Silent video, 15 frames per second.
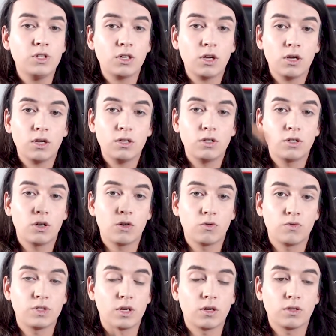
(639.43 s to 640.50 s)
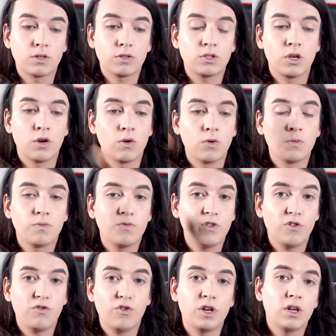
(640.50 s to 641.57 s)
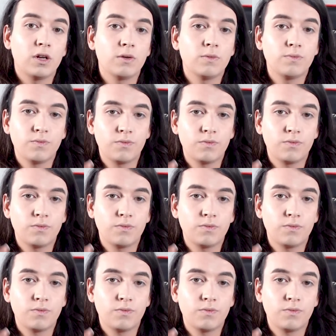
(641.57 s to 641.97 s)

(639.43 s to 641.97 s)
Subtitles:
a good, you know, result. So feel free to